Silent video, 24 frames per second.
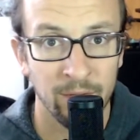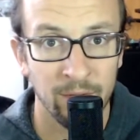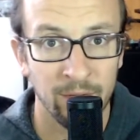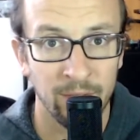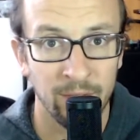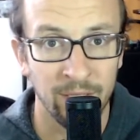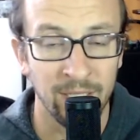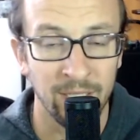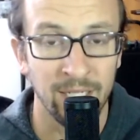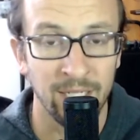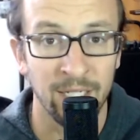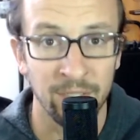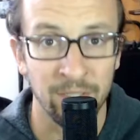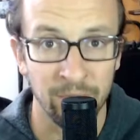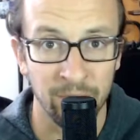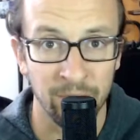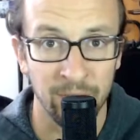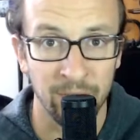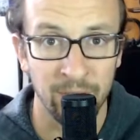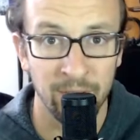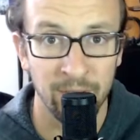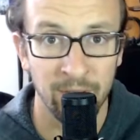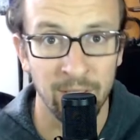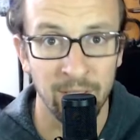in the
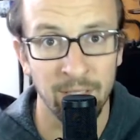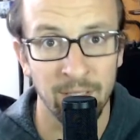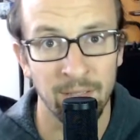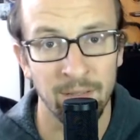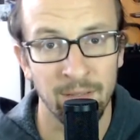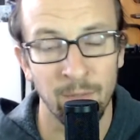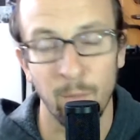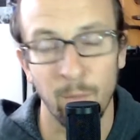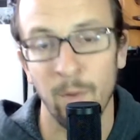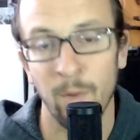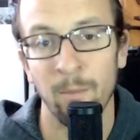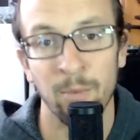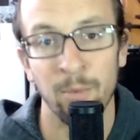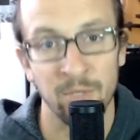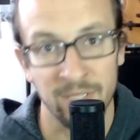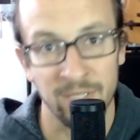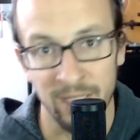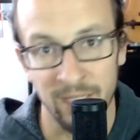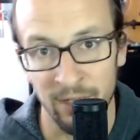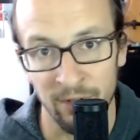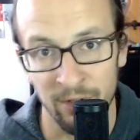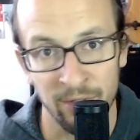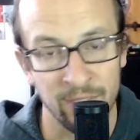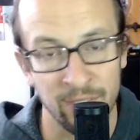country, the one
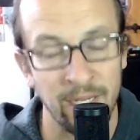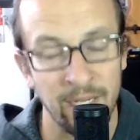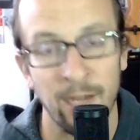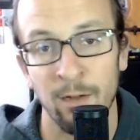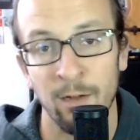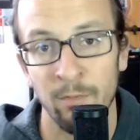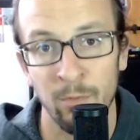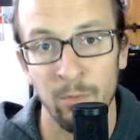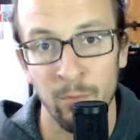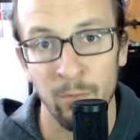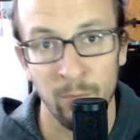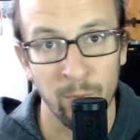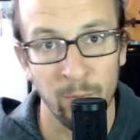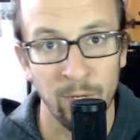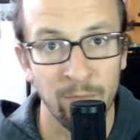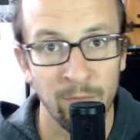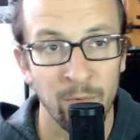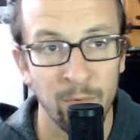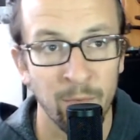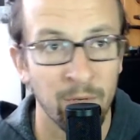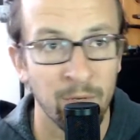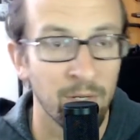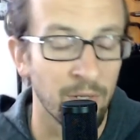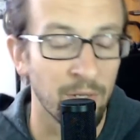percenters, however, whatever you
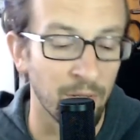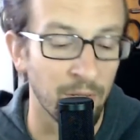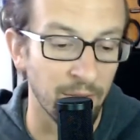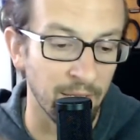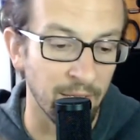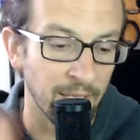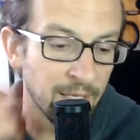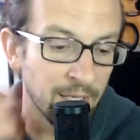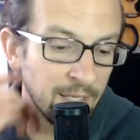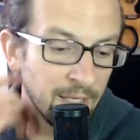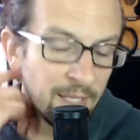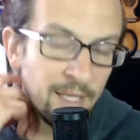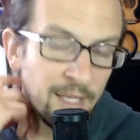want to call that,